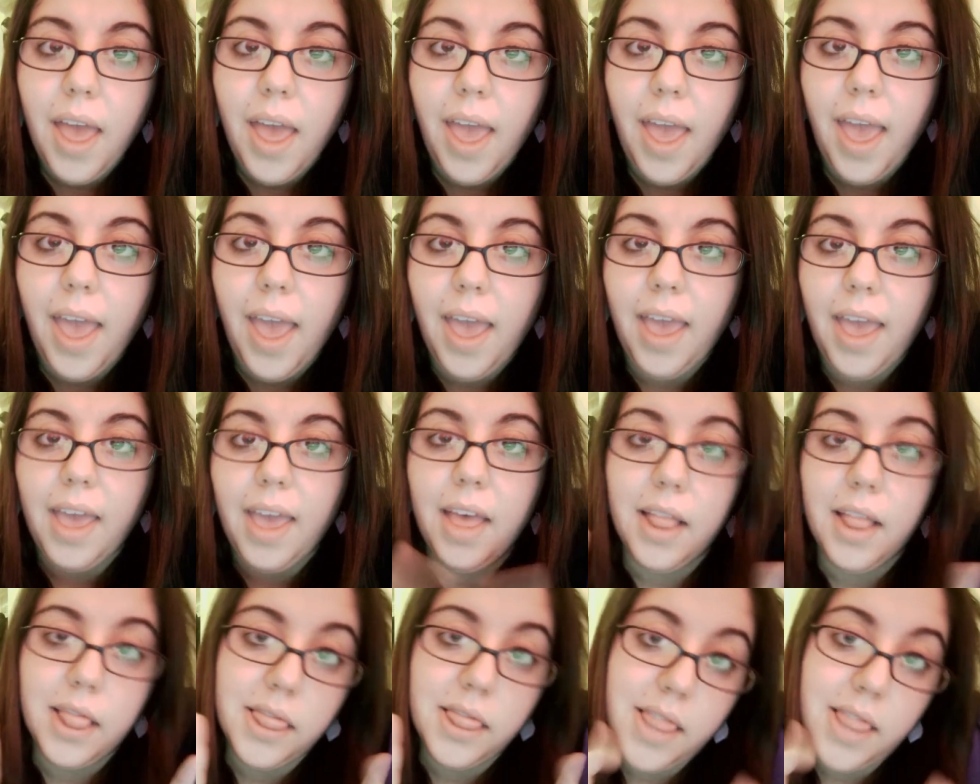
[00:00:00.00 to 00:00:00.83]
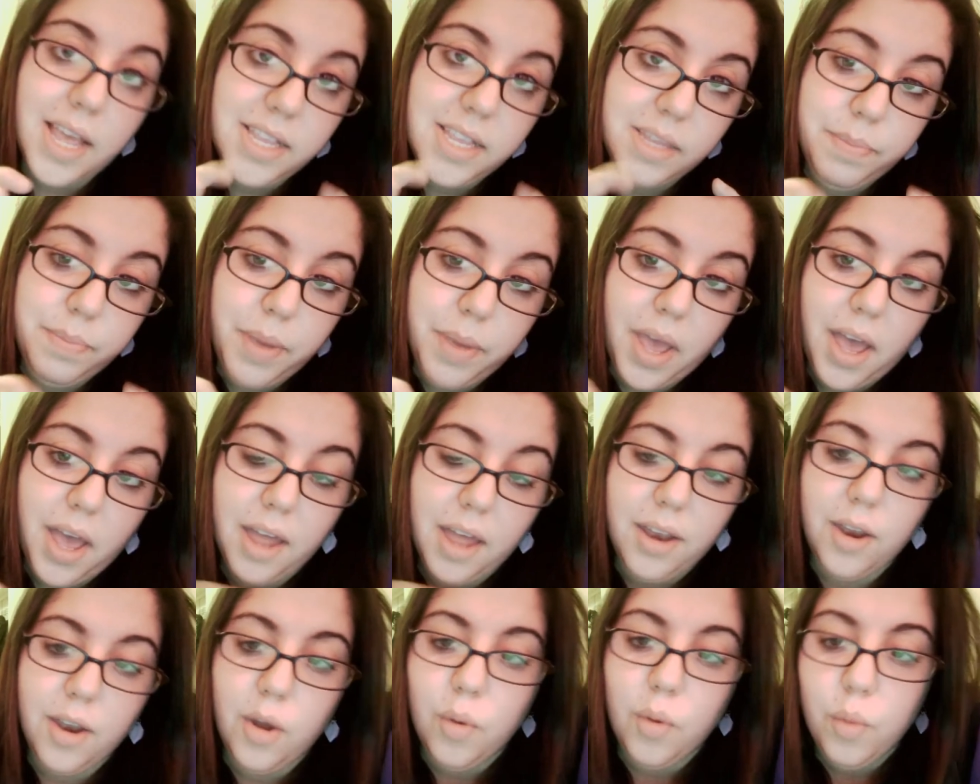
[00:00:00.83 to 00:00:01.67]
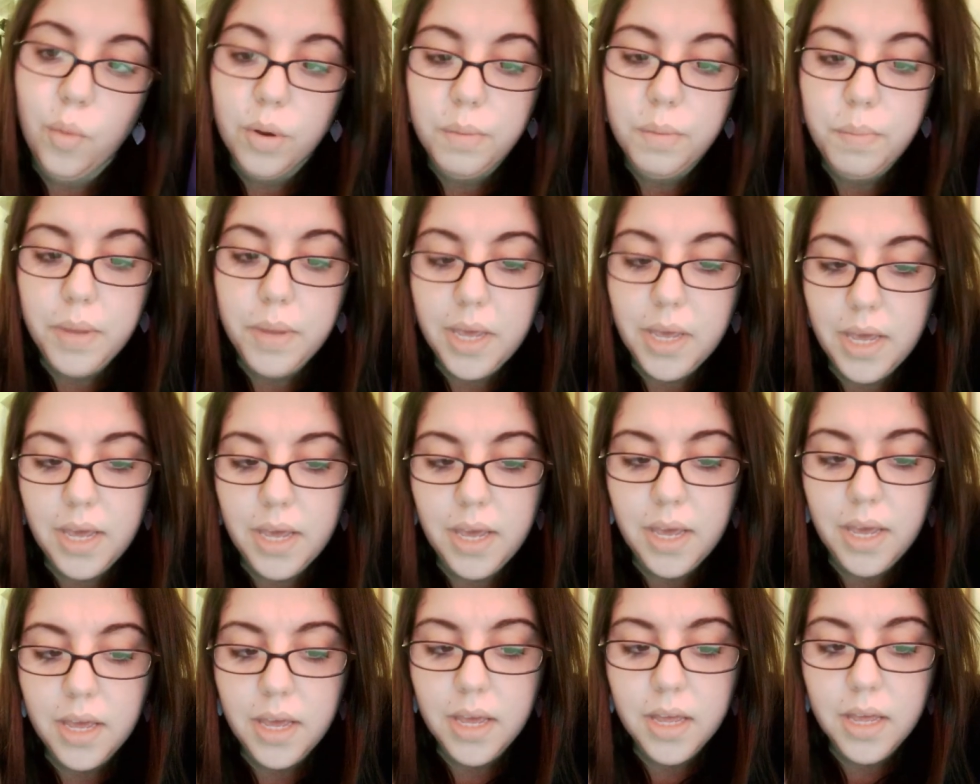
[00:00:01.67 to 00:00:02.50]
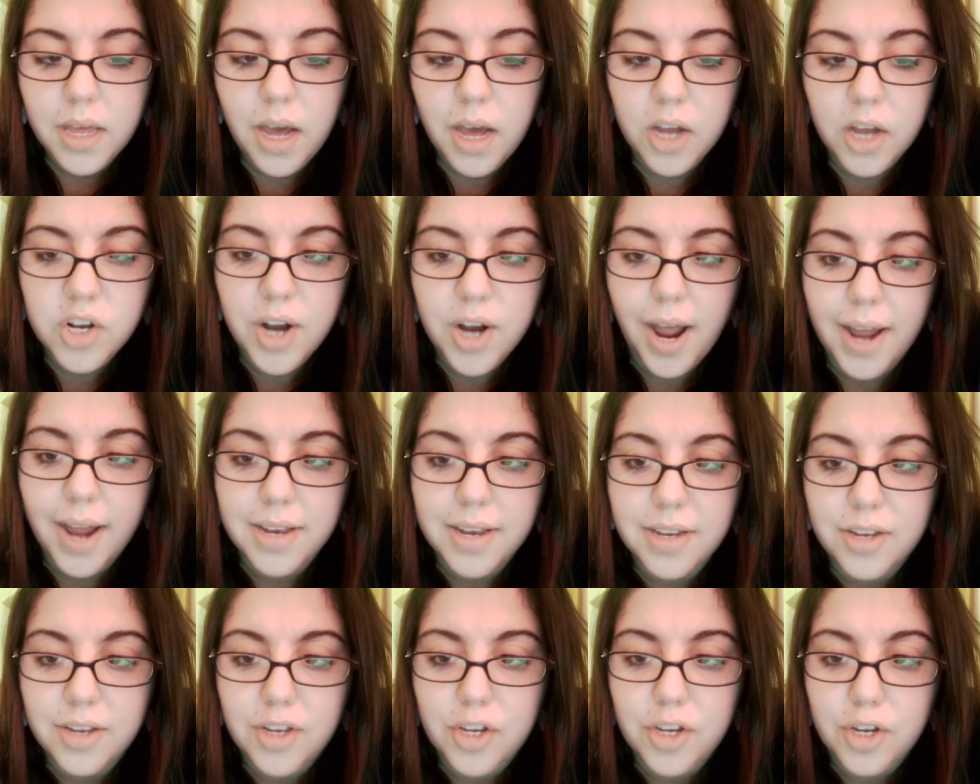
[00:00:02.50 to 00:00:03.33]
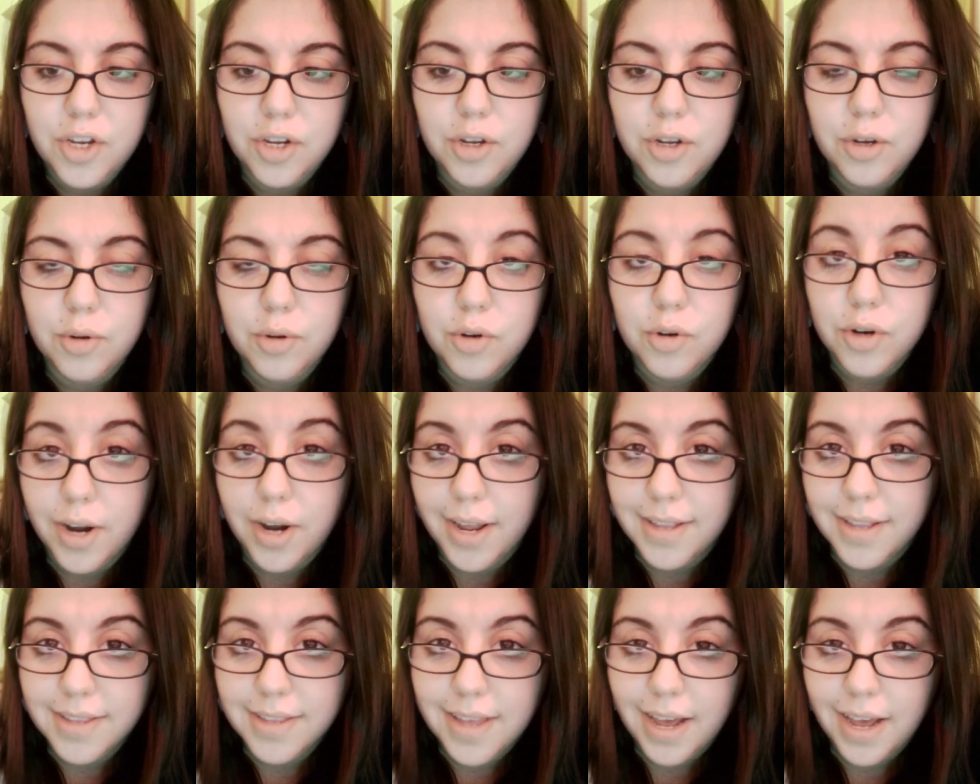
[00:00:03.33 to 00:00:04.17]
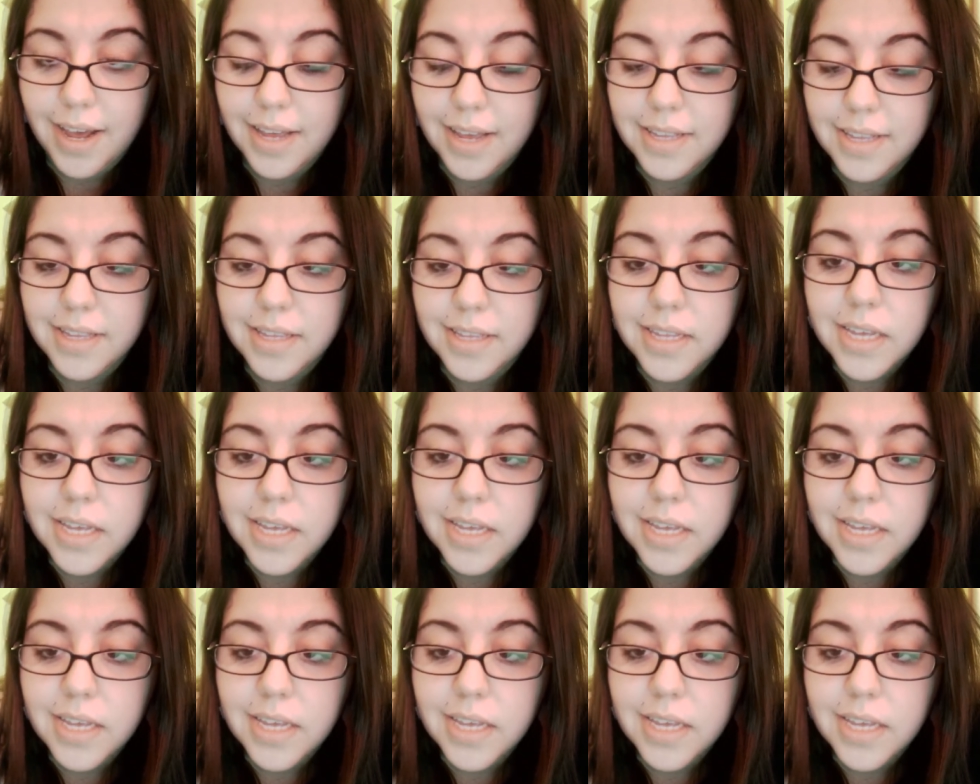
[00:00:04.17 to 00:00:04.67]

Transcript: a lesbian would be attracted to trans guys.